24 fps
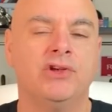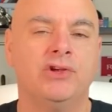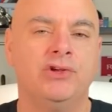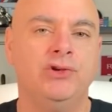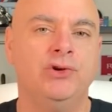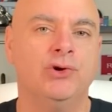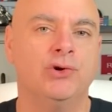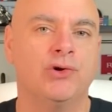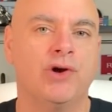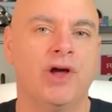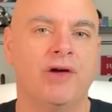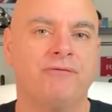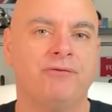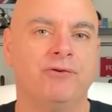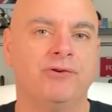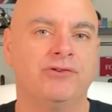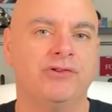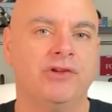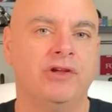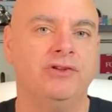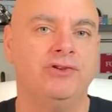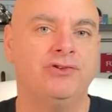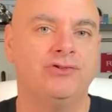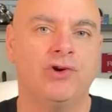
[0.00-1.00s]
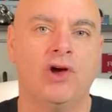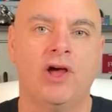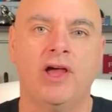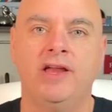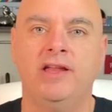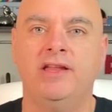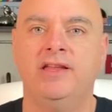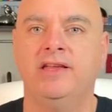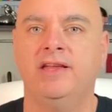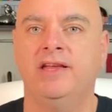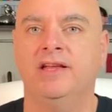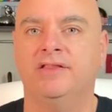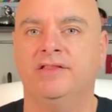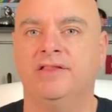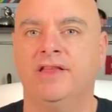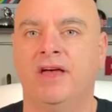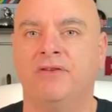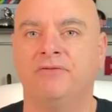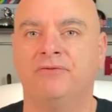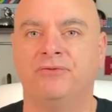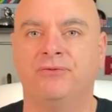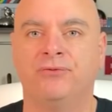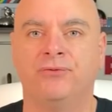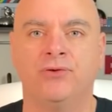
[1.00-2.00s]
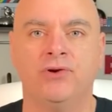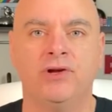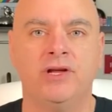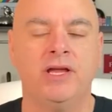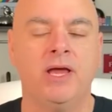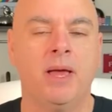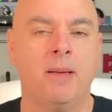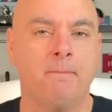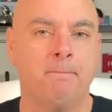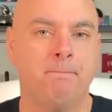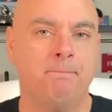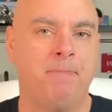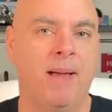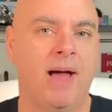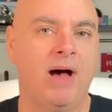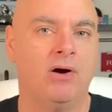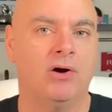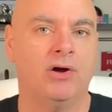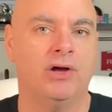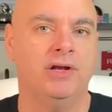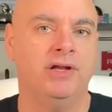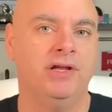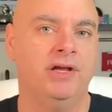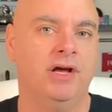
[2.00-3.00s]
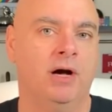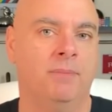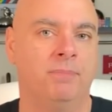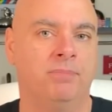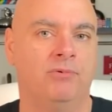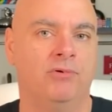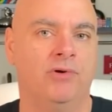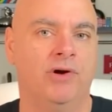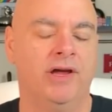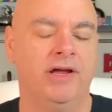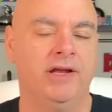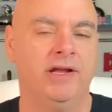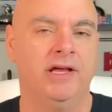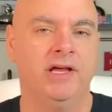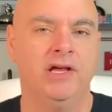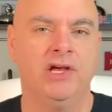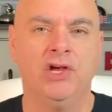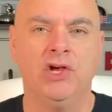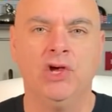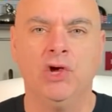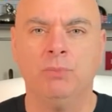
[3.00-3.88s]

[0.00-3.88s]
your efforts in trying to get that free balcony upgrade.